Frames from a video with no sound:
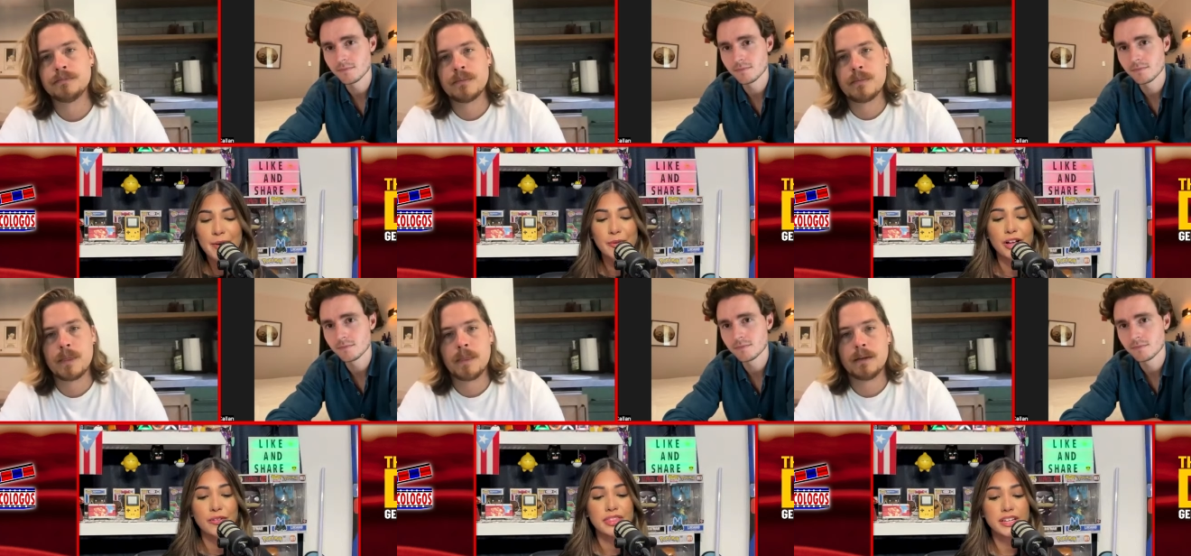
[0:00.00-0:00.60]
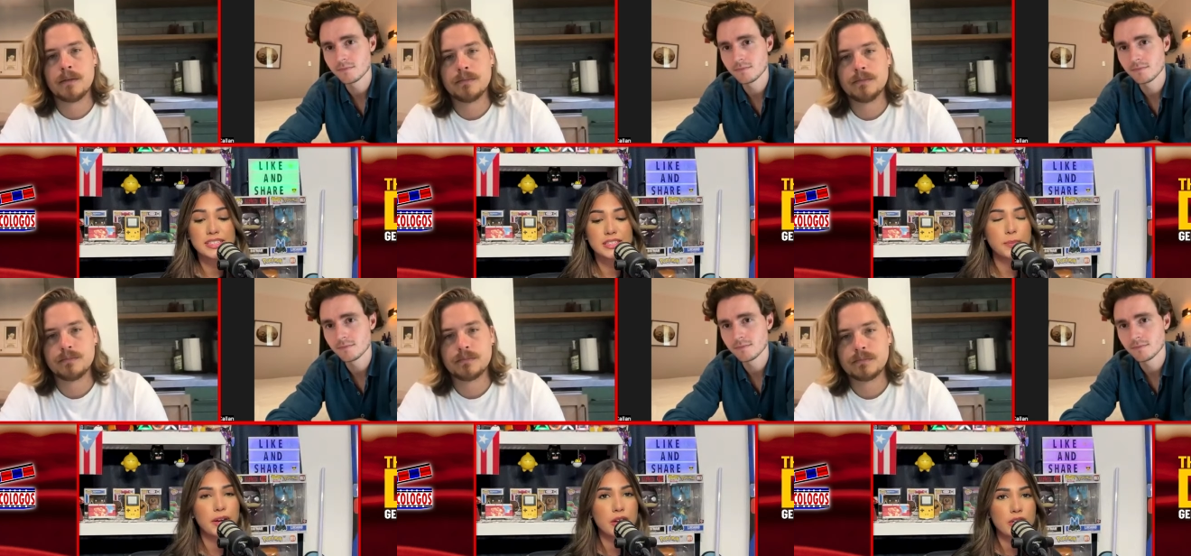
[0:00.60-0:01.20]
Speaker 1: Well, there is an
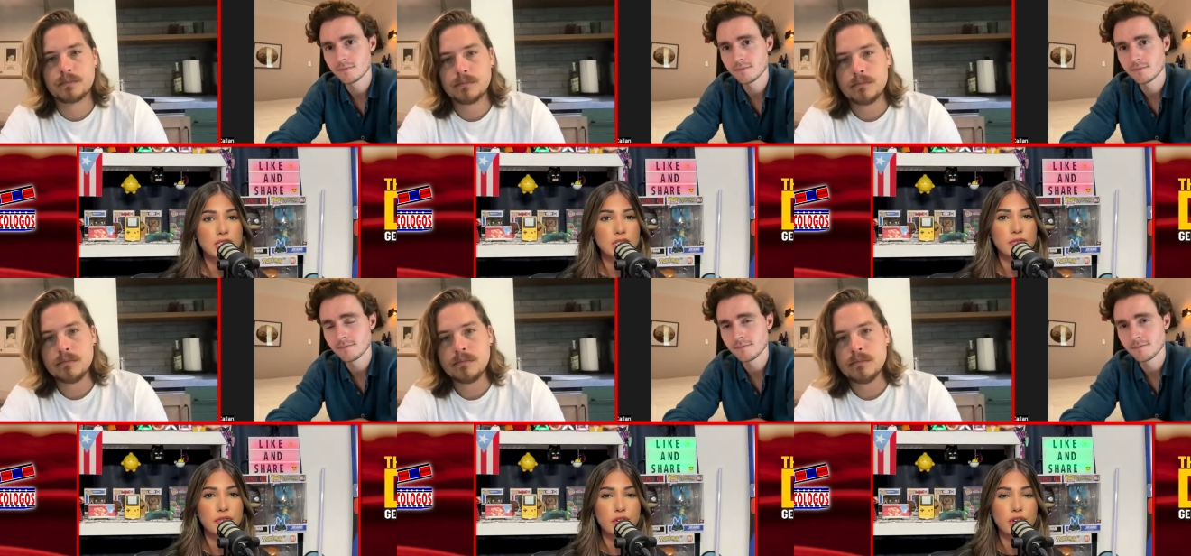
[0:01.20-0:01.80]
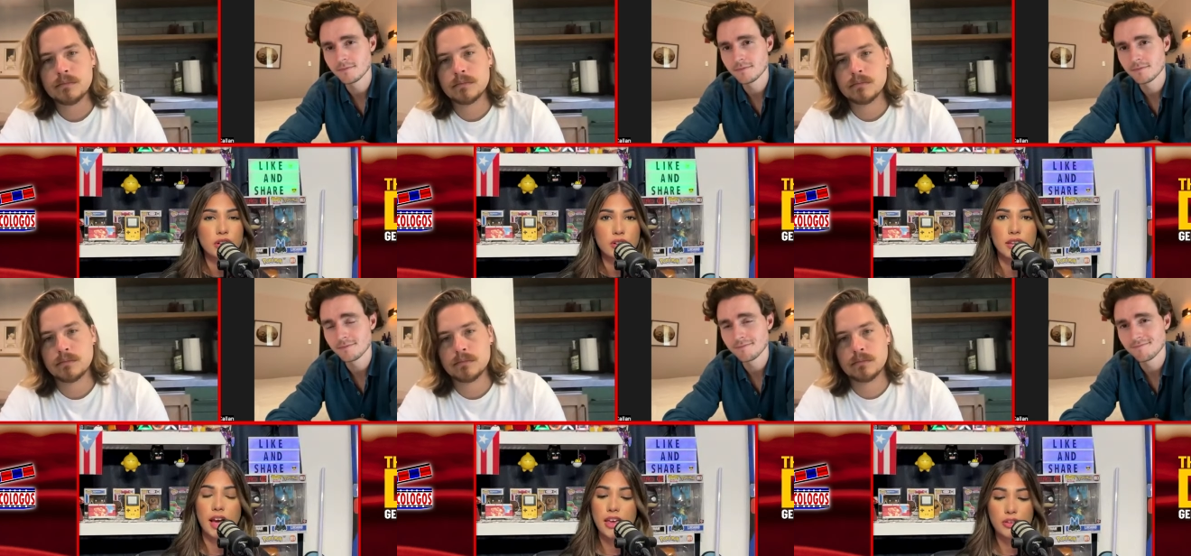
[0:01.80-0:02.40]
open question for
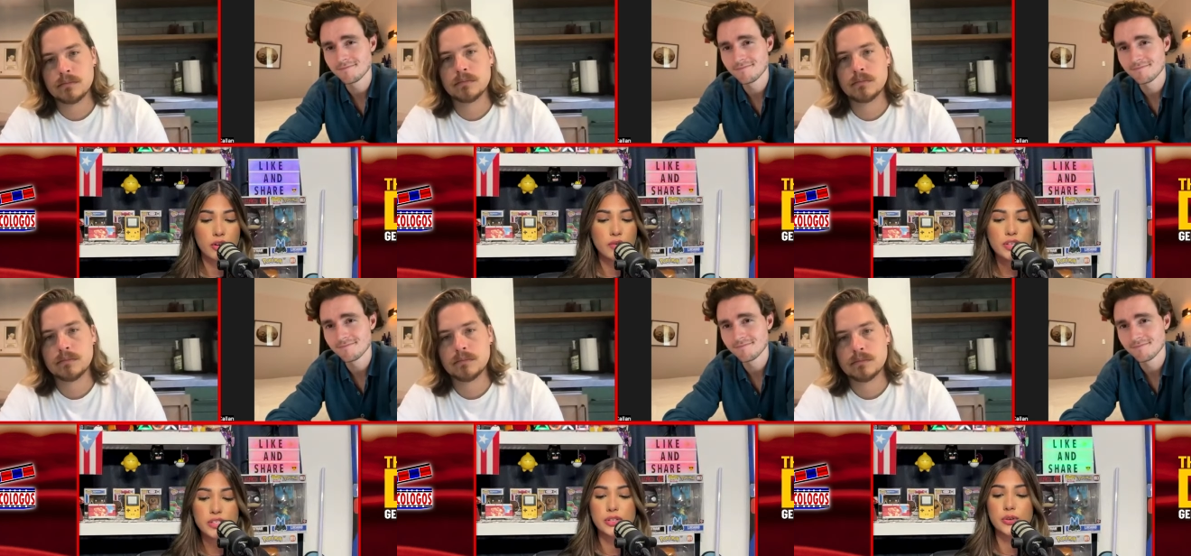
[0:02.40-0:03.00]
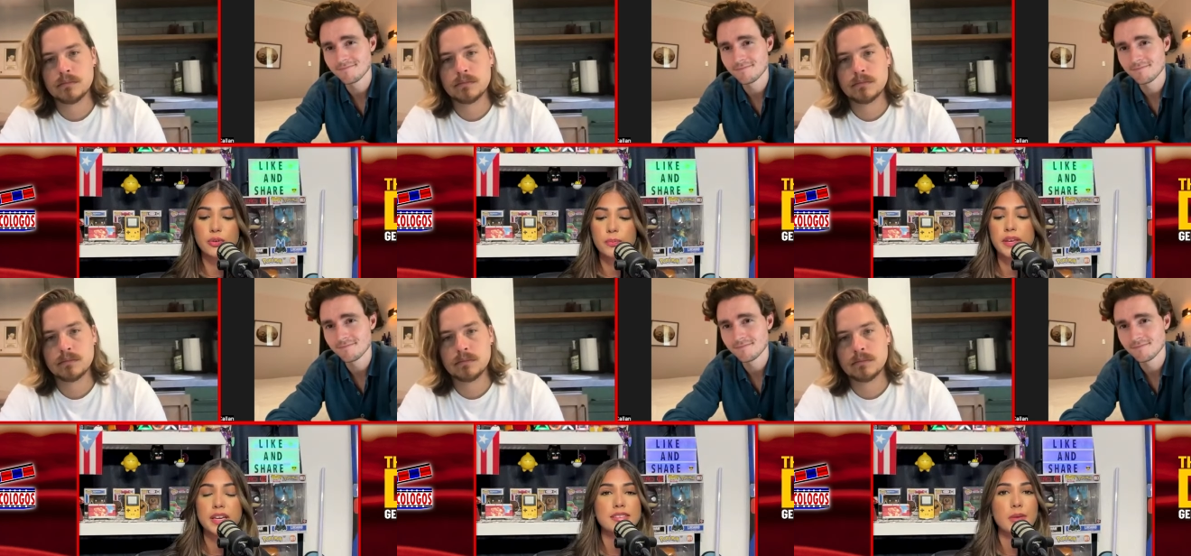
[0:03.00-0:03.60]
either of you two
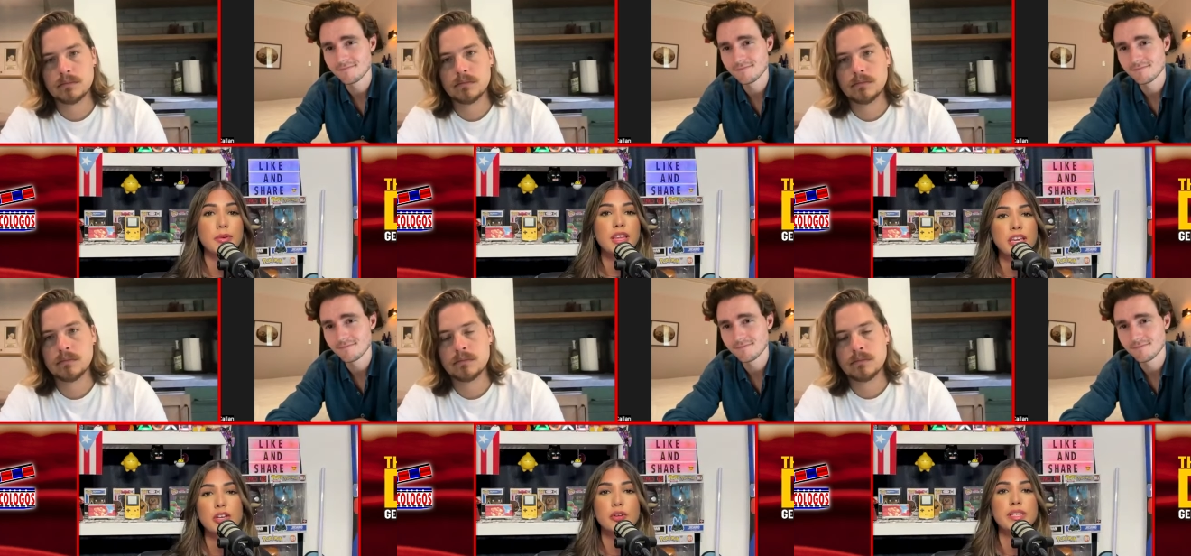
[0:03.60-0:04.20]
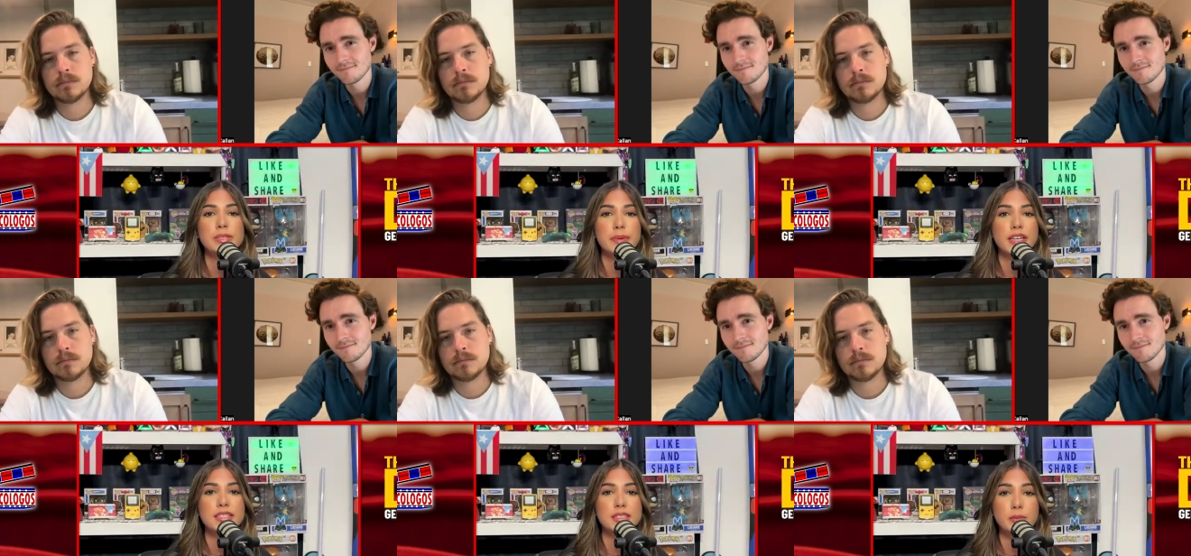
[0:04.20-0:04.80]
because I'm really curious
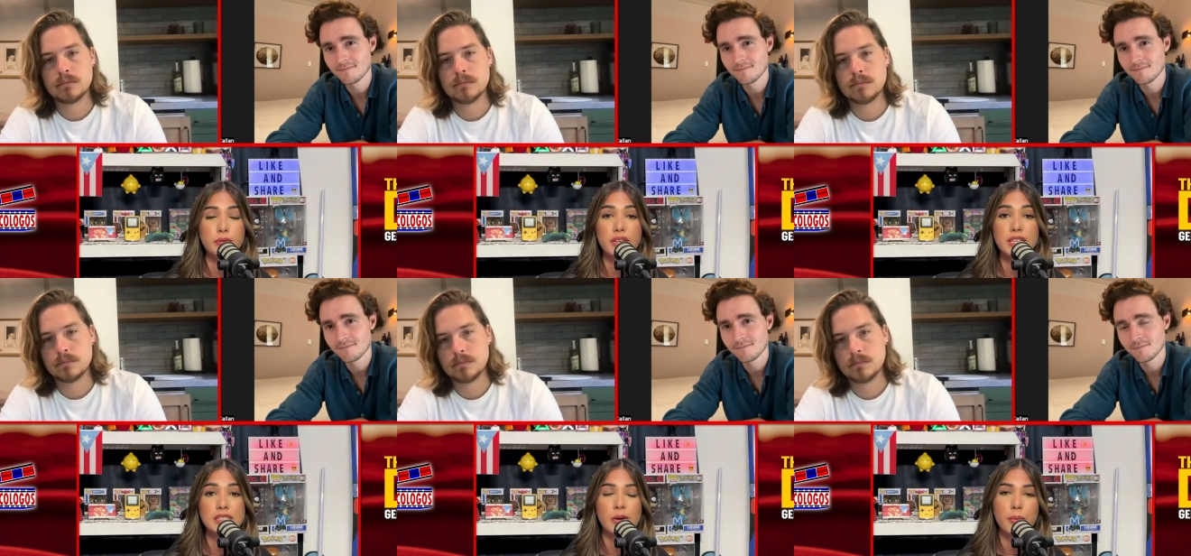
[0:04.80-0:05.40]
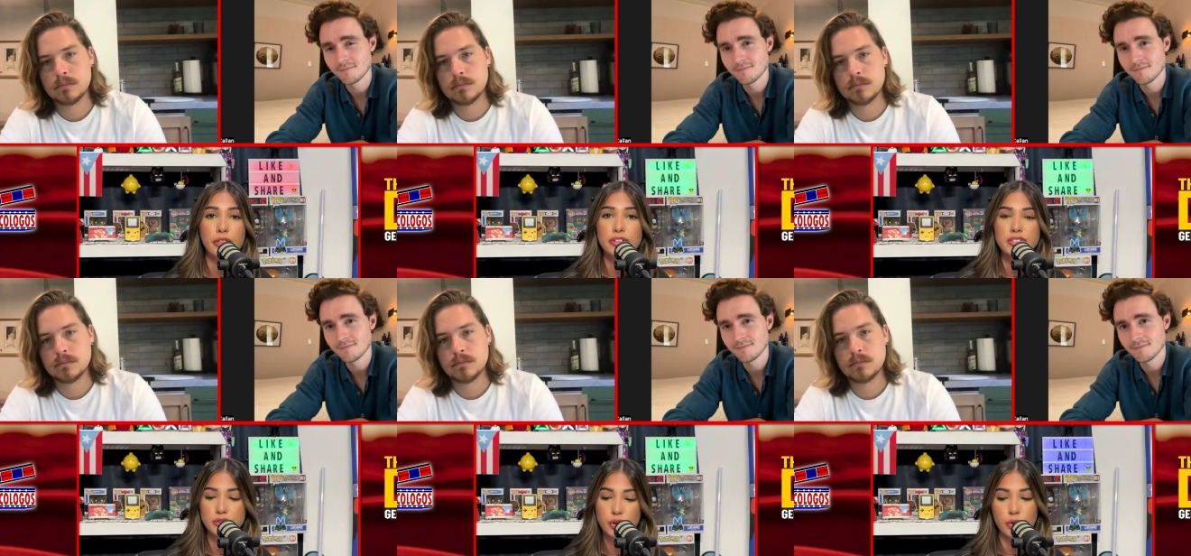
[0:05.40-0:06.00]
because the movie is a modern
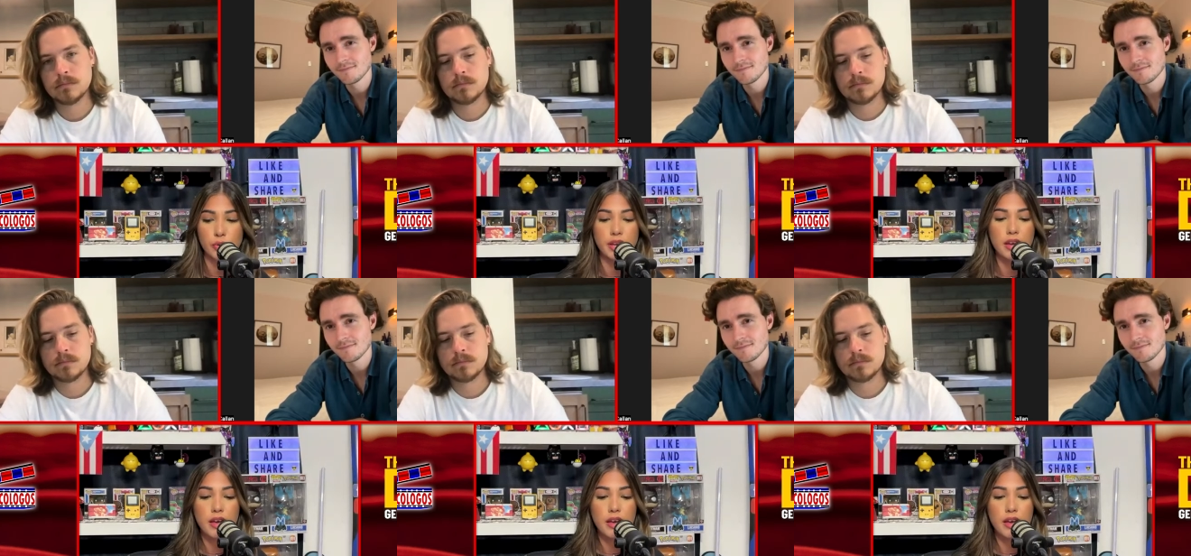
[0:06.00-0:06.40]
story,